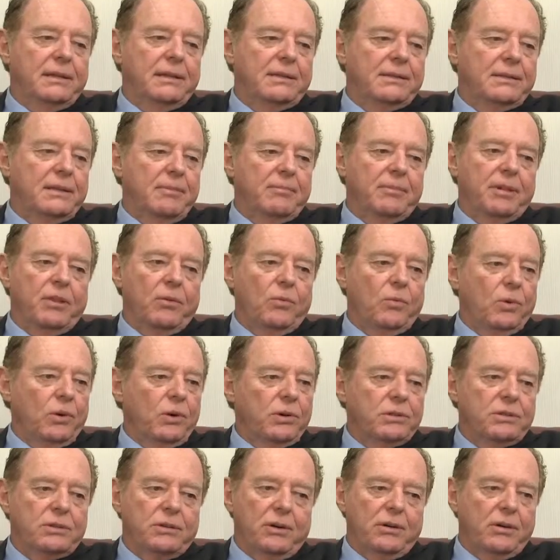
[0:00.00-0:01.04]
Some of the
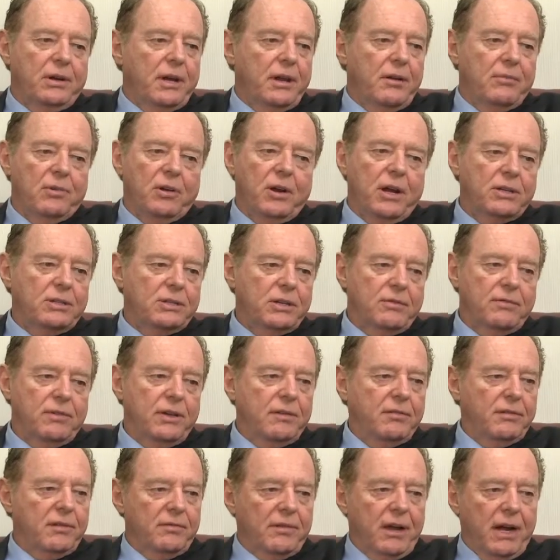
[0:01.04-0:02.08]
worst are hemorrhagic
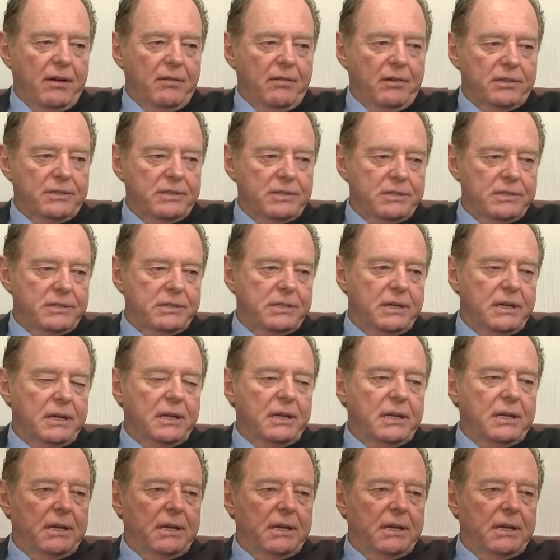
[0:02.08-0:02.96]
fever viruses.